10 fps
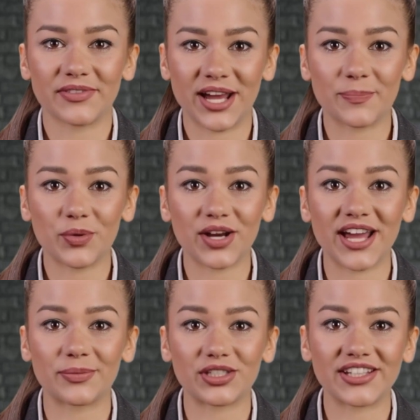A put
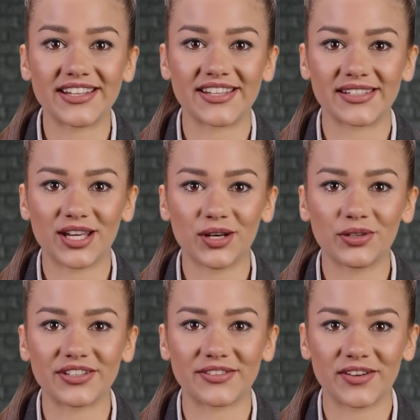option gives the
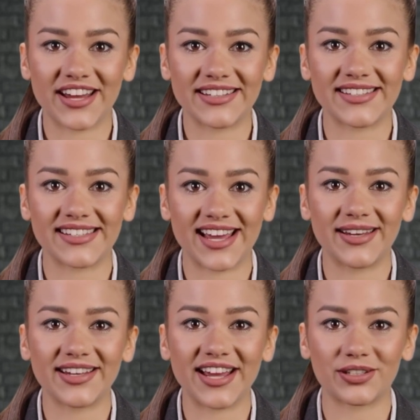holder the right to
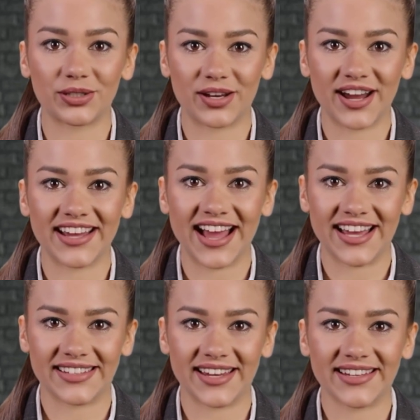sell an underlying
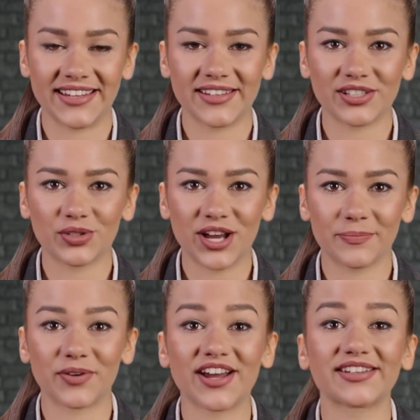asset at the
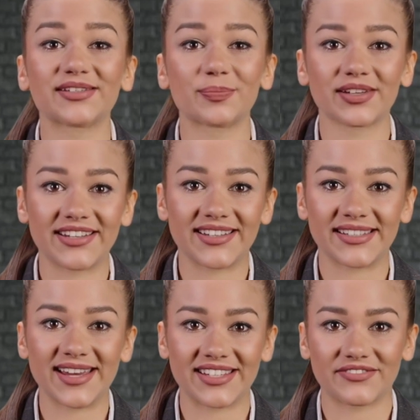strike price within the
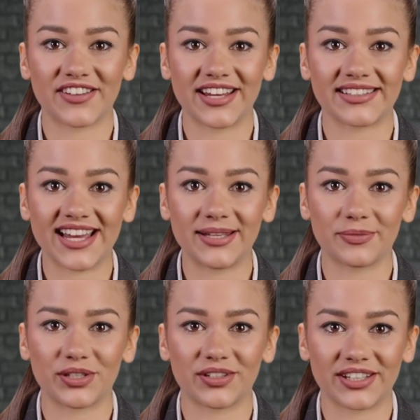specified time
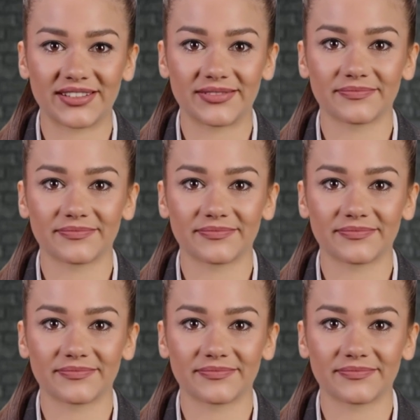period.